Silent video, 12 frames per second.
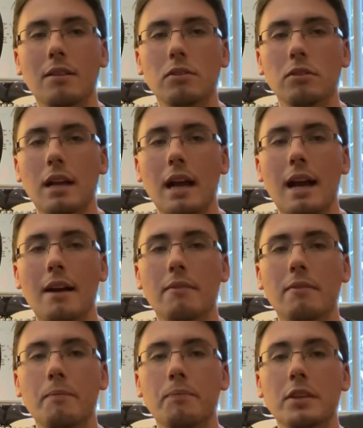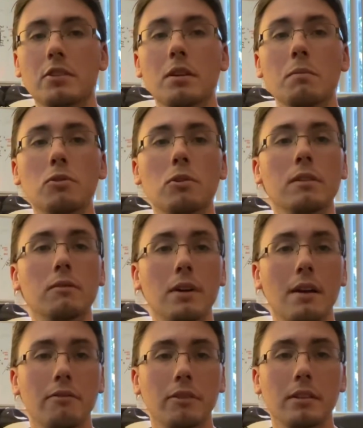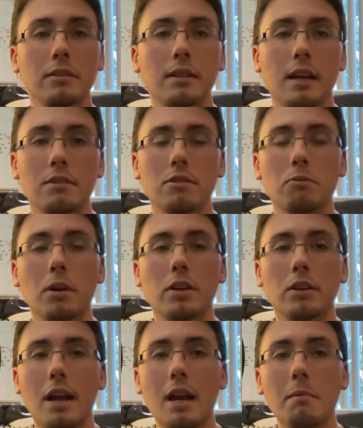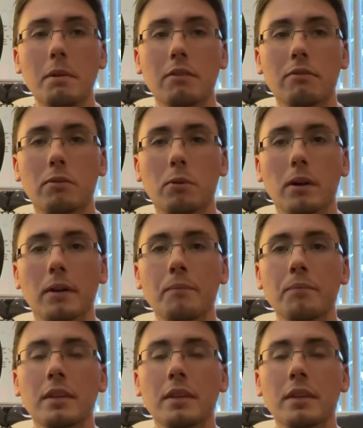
you'll have some sort of reference as to what you're aiming for